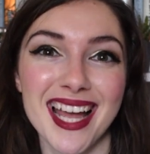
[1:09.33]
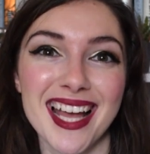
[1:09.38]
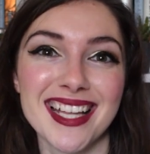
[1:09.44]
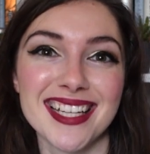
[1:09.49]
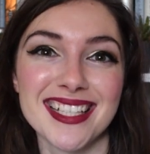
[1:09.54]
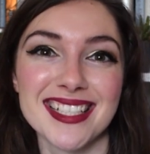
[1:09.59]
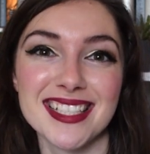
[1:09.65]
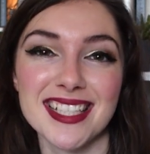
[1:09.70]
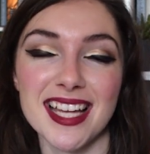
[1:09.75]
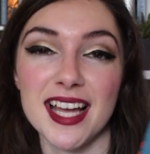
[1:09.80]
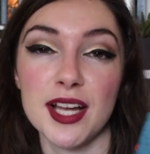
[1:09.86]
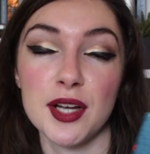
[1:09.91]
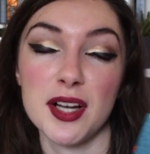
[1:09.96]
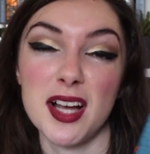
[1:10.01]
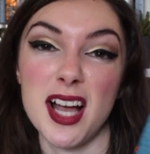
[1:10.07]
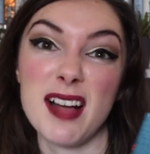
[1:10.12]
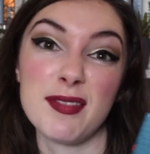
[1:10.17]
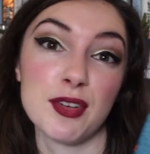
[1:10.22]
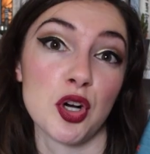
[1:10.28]
and I
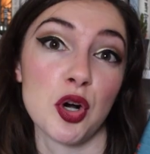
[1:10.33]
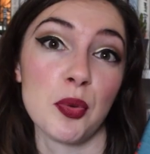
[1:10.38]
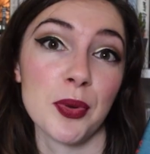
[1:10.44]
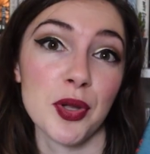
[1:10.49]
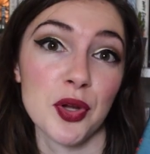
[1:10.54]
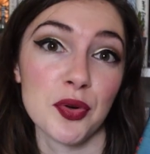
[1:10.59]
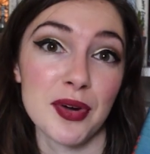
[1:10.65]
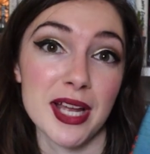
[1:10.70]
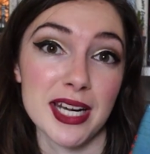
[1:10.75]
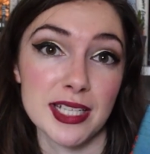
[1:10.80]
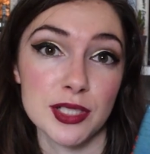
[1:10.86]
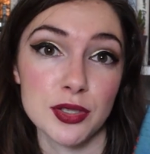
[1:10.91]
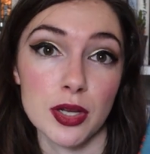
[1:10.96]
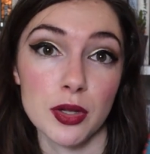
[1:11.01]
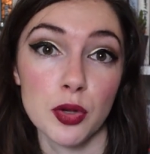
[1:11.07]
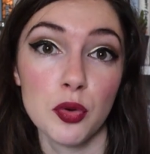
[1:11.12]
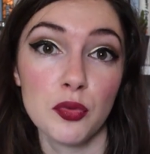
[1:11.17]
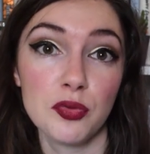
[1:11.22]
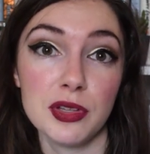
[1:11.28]
have a copy already, so
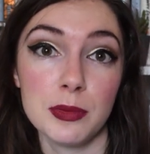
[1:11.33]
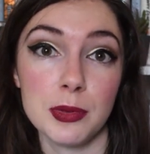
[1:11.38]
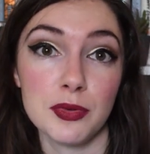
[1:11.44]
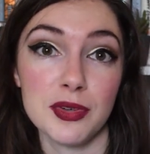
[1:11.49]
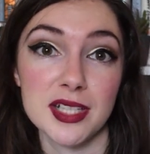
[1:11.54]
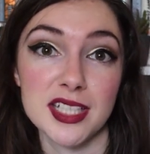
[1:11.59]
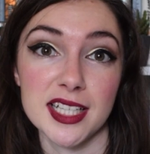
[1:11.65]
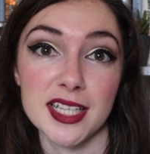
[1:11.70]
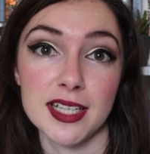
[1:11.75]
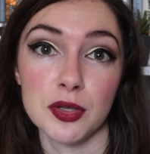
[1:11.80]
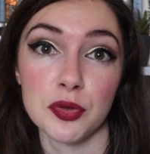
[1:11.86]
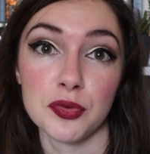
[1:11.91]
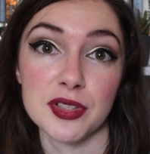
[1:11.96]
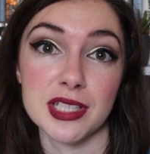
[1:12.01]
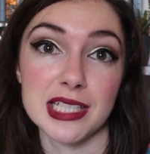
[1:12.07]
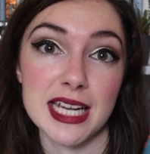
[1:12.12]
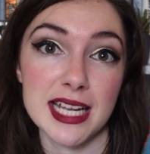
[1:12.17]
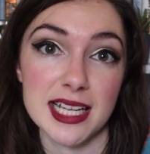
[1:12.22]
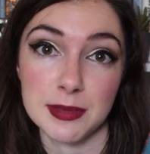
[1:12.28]
I'll hopefully be reading it over
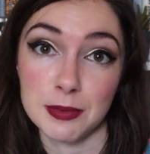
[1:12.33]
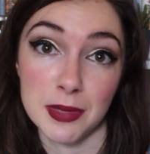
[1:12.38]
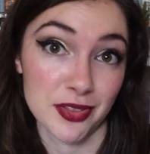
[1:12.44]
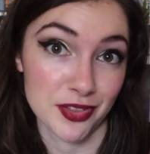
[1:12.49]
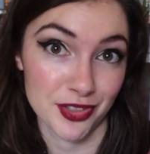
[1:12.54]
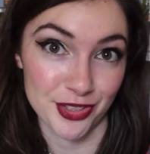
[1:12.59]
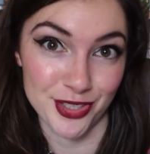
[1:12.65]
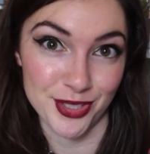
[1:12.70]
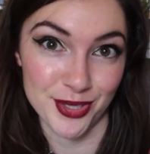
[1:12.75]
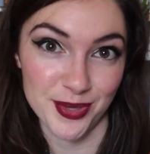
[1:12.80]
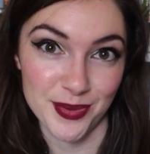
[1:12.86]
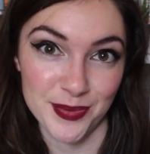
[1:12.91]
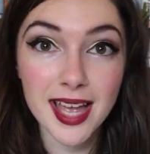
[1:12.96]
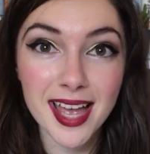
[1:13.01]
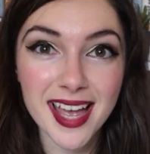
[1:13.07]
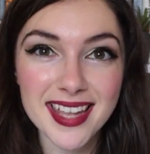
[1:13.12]
the next month or two.